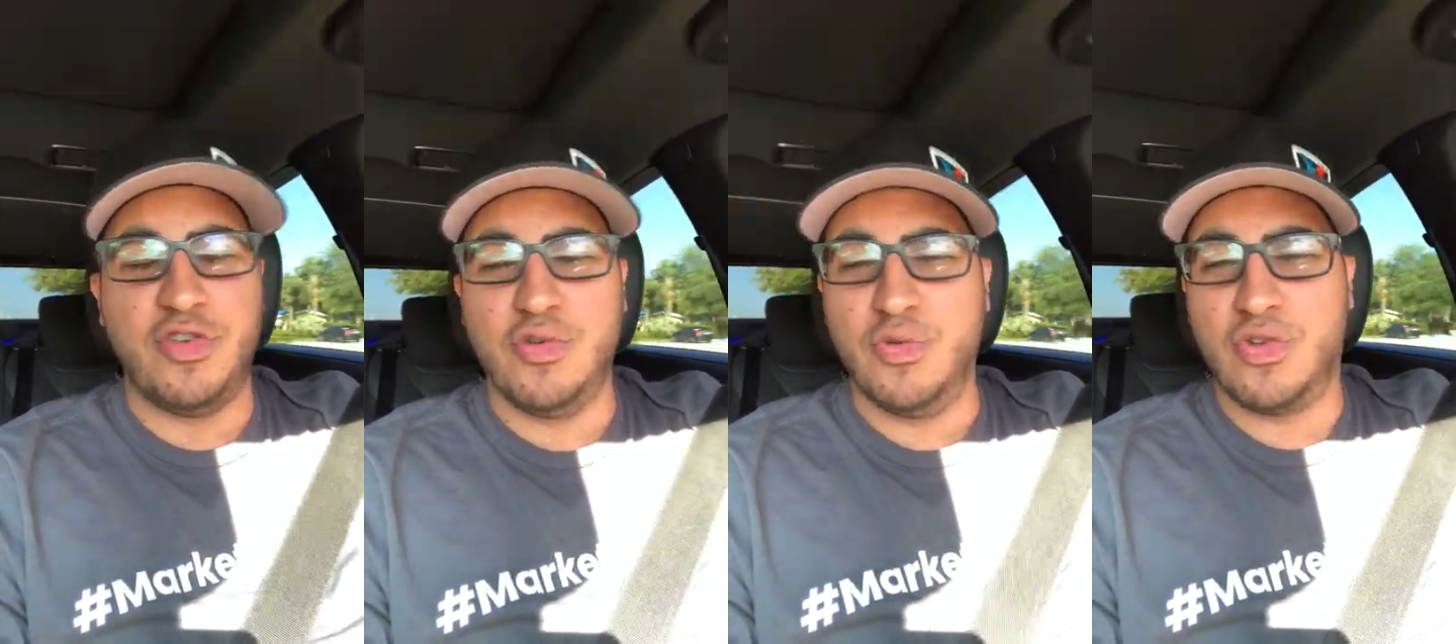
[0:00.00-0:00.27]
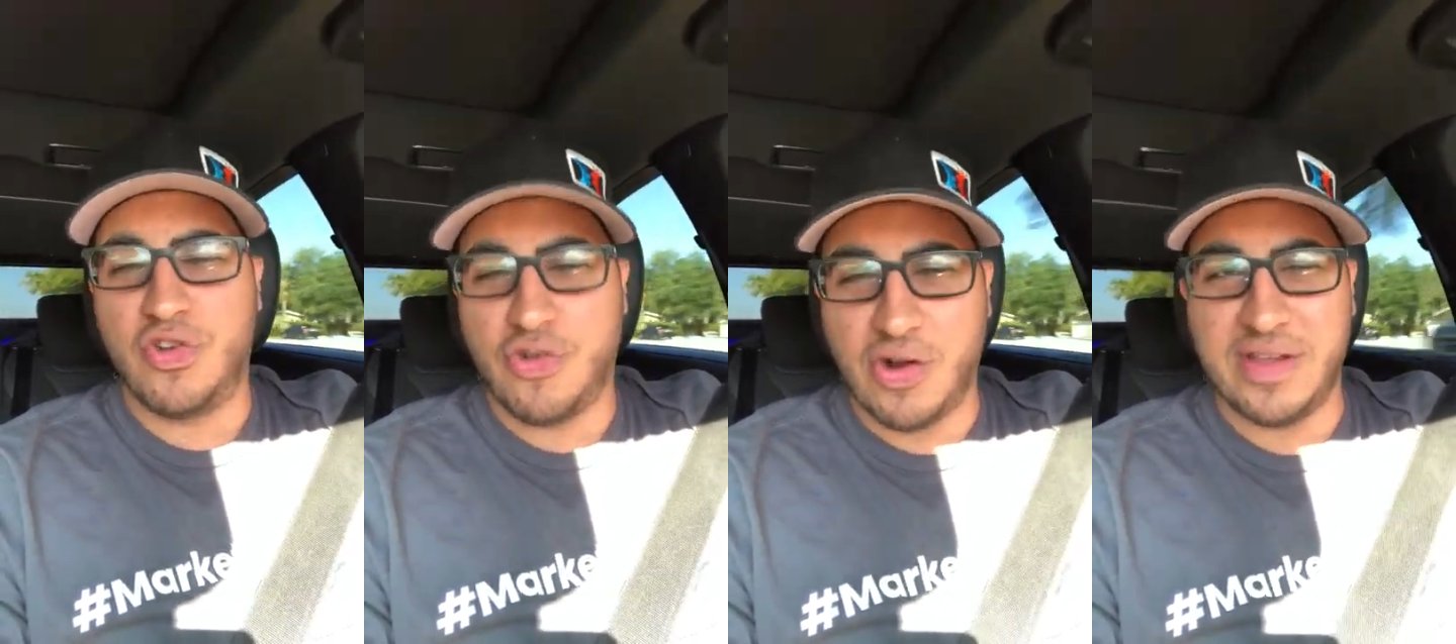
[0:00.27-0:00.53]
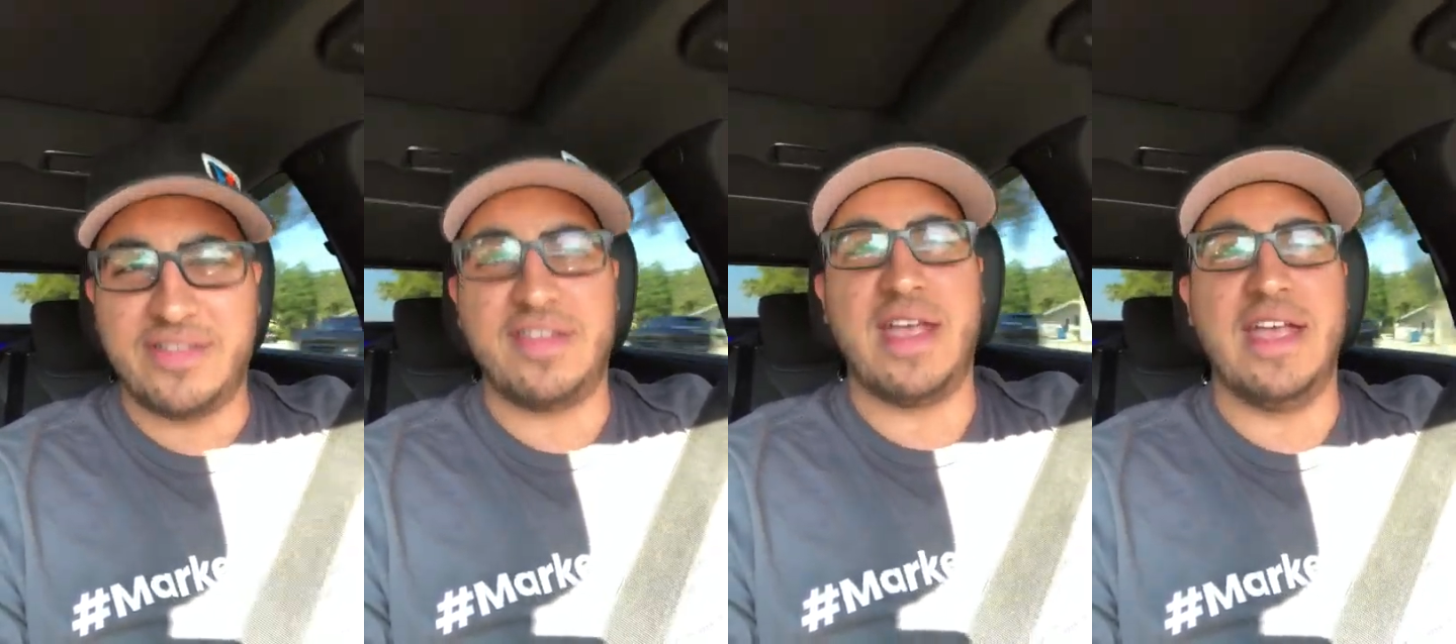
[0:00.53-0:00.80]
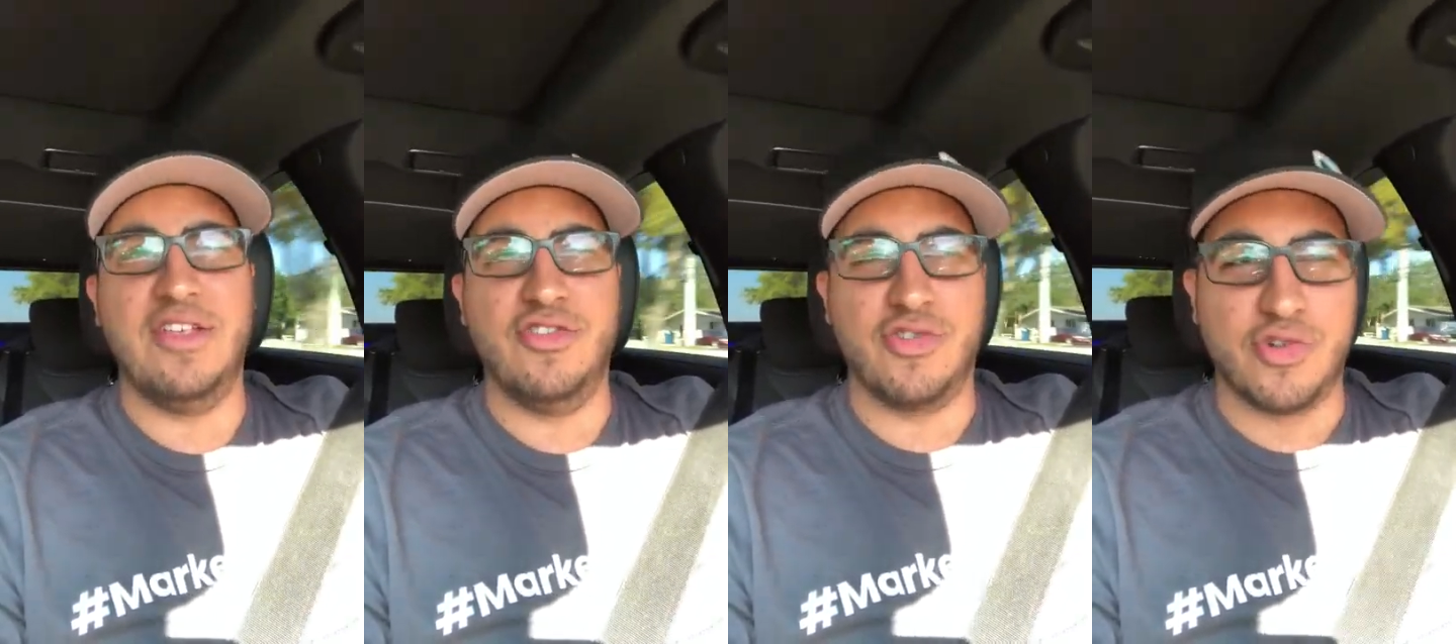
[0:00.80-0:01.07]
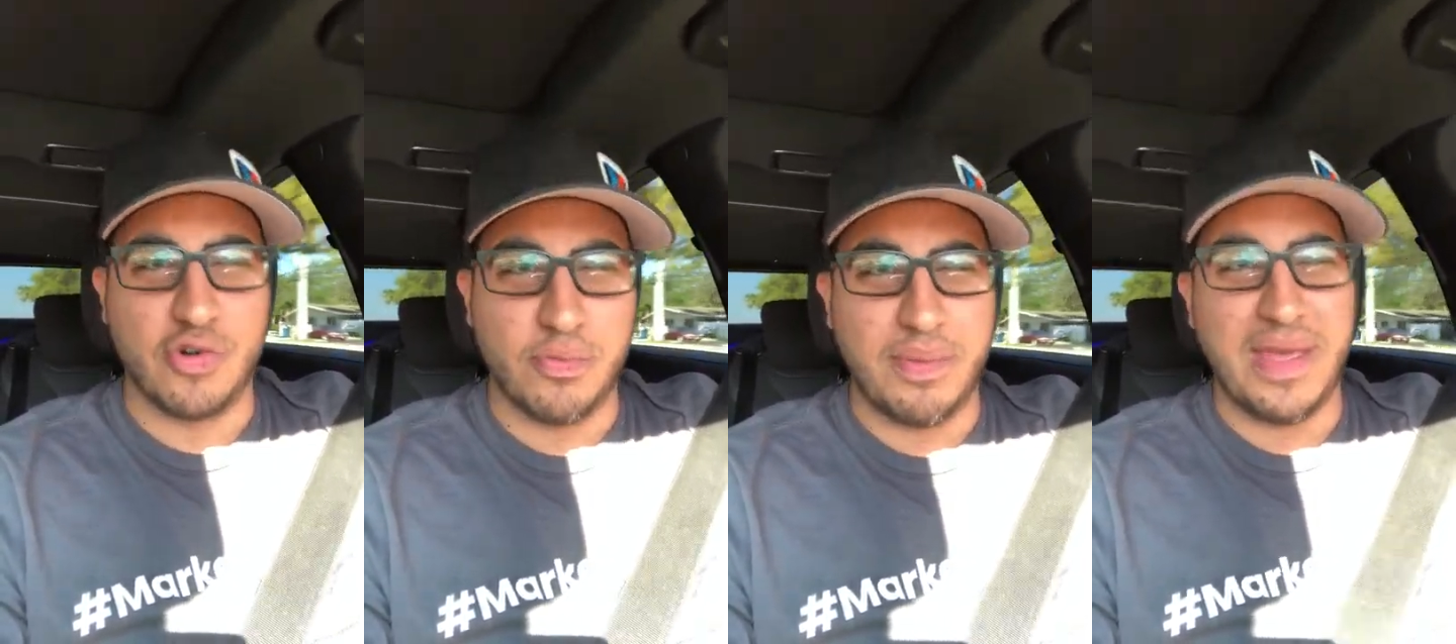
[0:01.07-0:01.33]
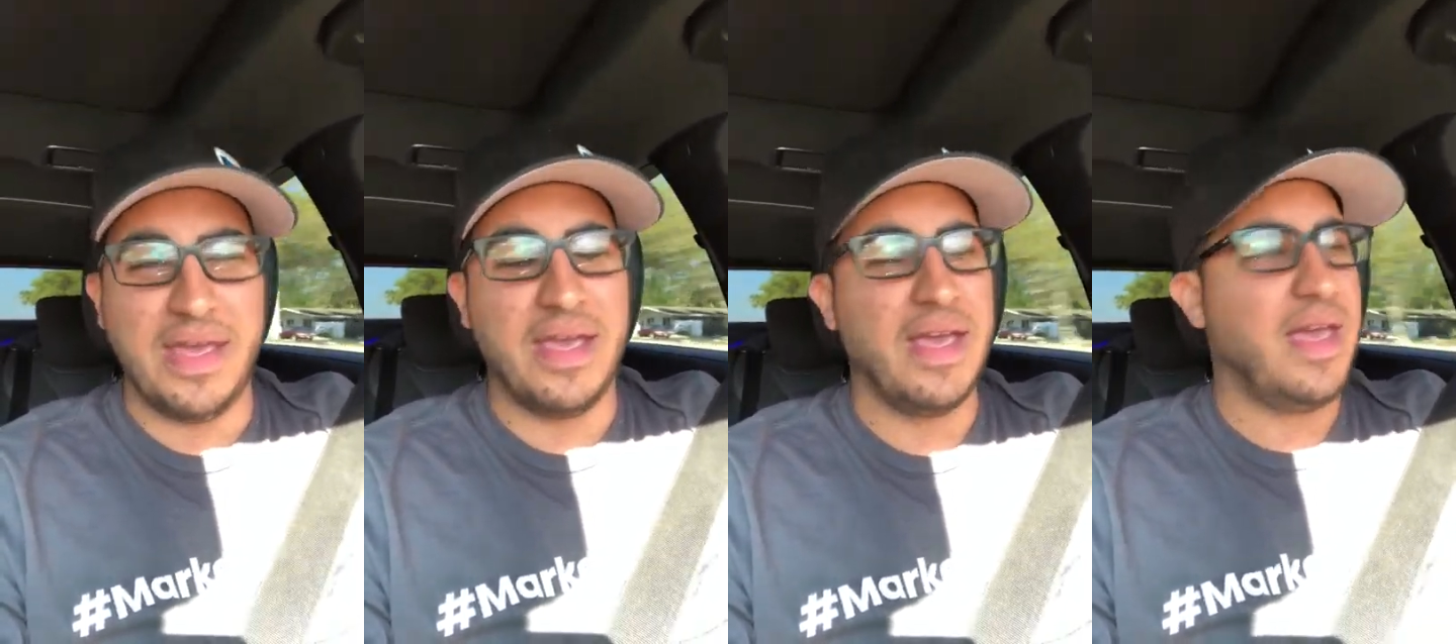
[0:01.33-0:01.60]
to Chris and
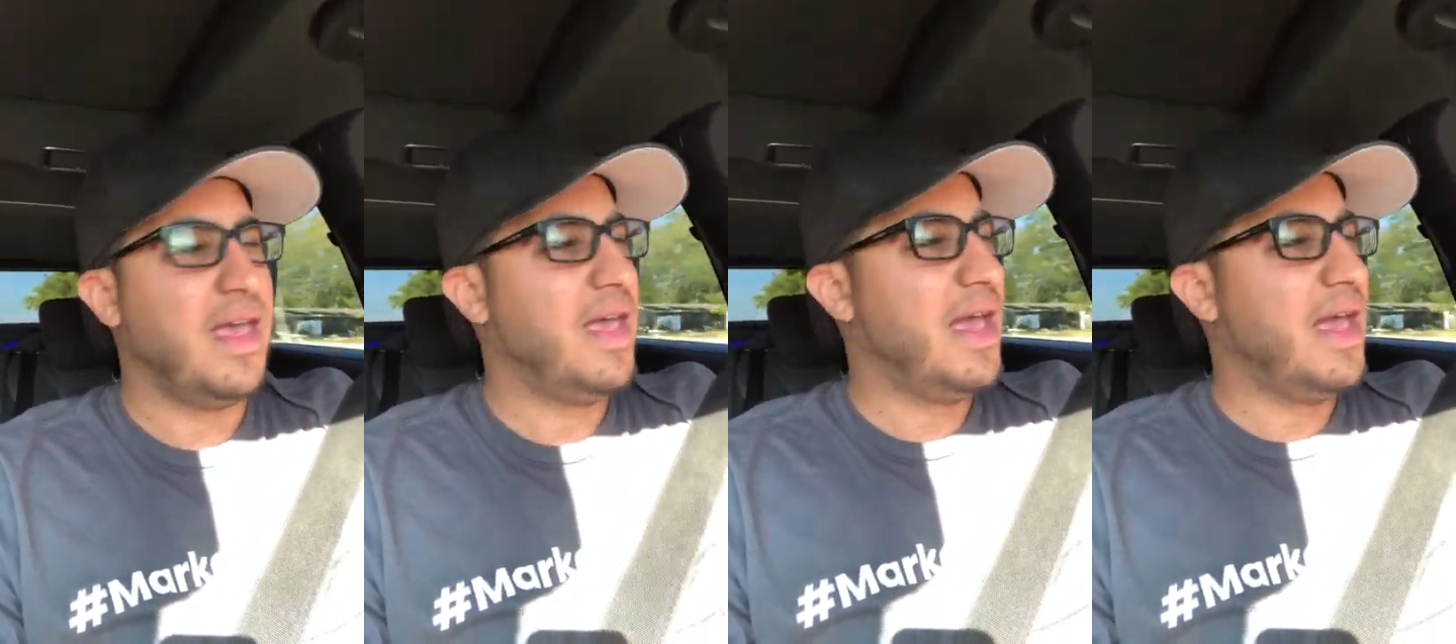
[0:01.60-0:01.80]
Drewby.